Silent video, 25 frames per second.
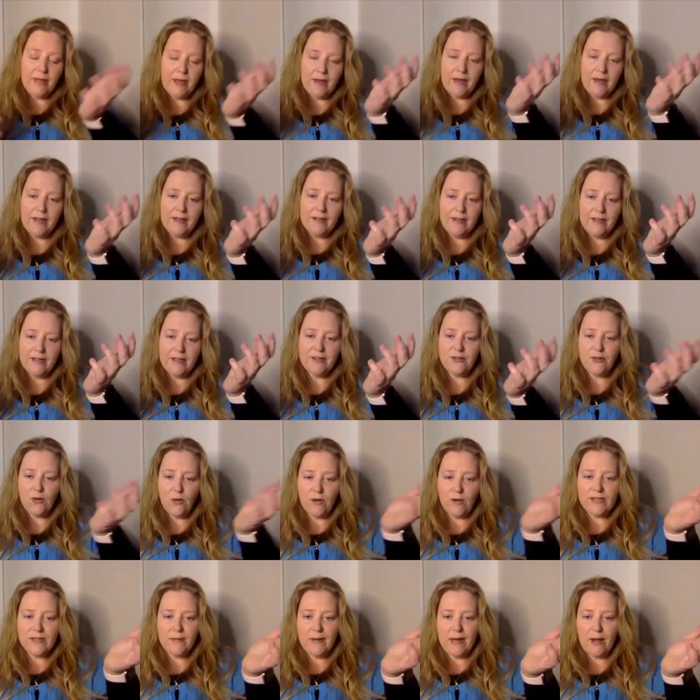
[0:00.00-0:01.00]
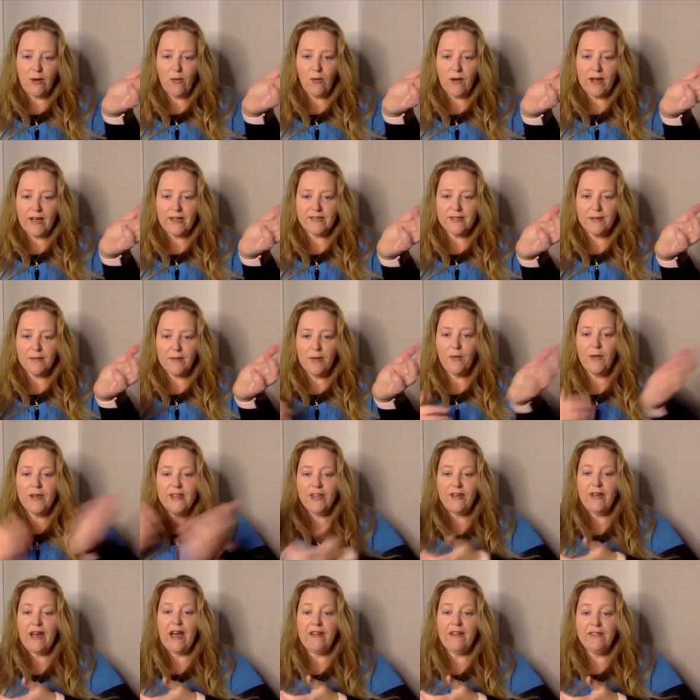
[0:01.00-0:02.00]
I think it's always about orgasm and whether
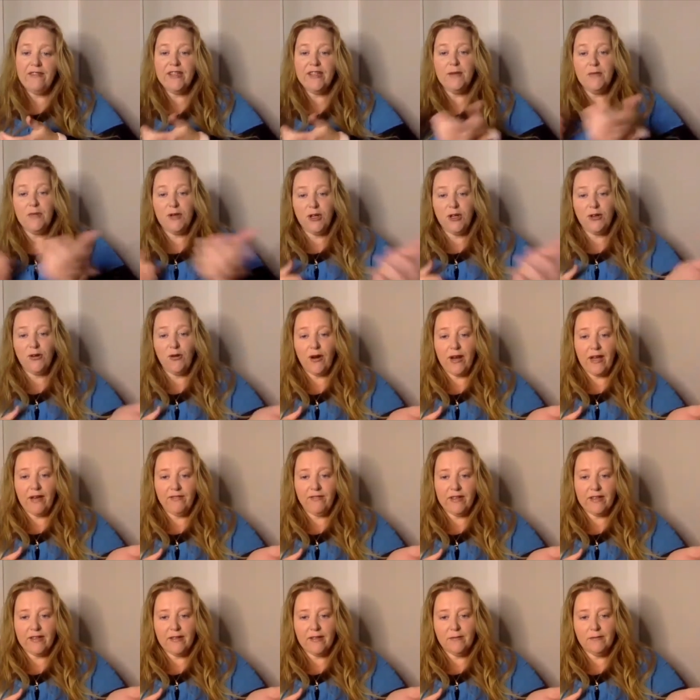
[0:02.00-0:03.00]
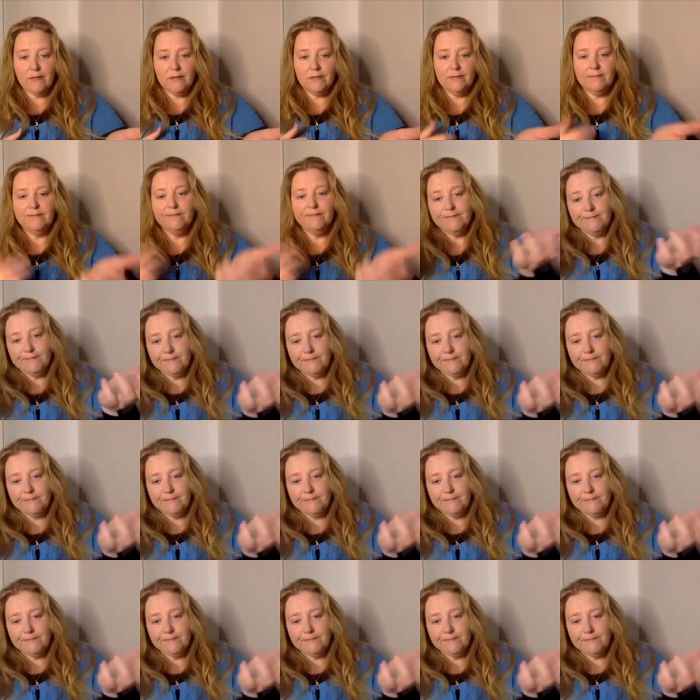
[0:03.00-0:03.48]
you're having them or you're not having them.